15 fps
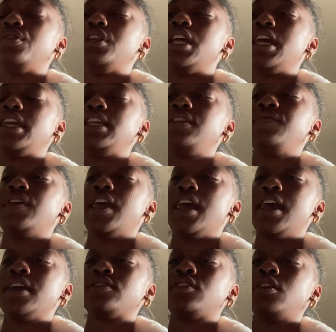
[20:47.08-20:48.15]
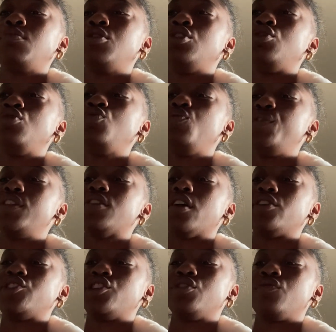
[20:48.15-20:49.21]
that even had something to do with
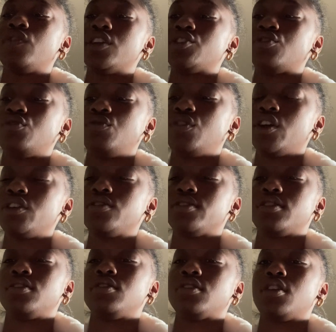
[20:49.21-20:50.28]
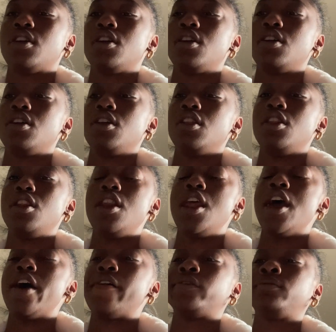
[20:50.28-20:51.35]
our generational curses.
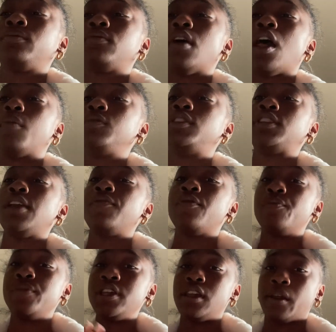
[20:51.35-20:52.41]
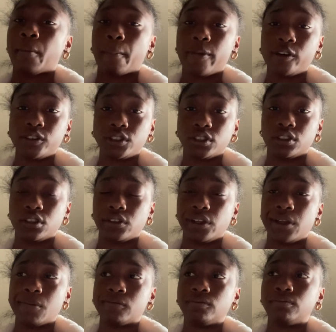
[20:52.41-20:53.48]
Now, I'm gonna say, for me
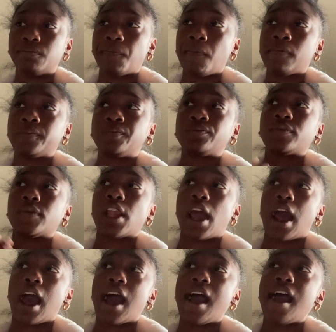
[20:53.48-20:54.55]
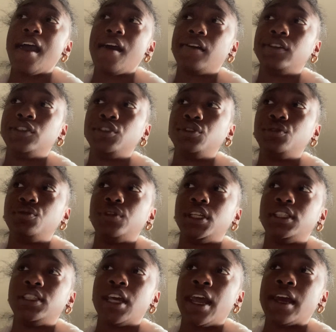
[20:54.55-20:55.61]
personally, I knew
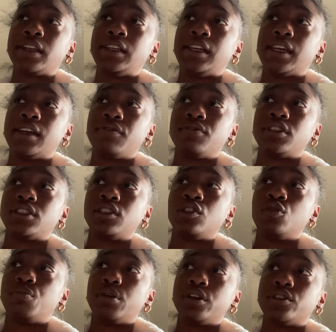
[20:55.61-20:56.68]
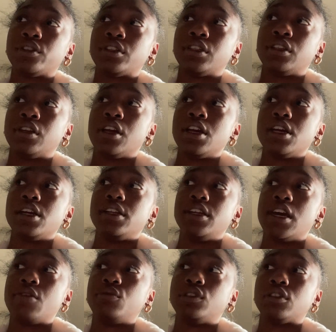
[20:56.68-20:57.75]
exactly every single person
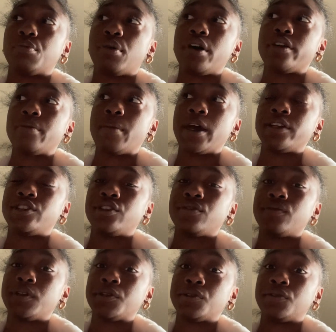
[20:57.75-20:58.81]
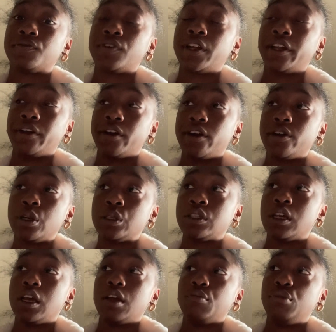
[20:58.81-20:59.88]
that was a part of my generational fucking curse,
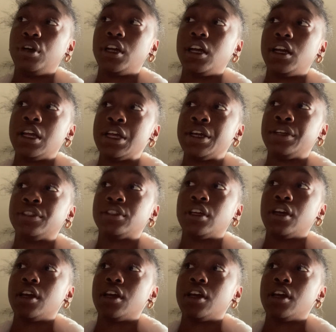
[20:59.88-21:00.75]
because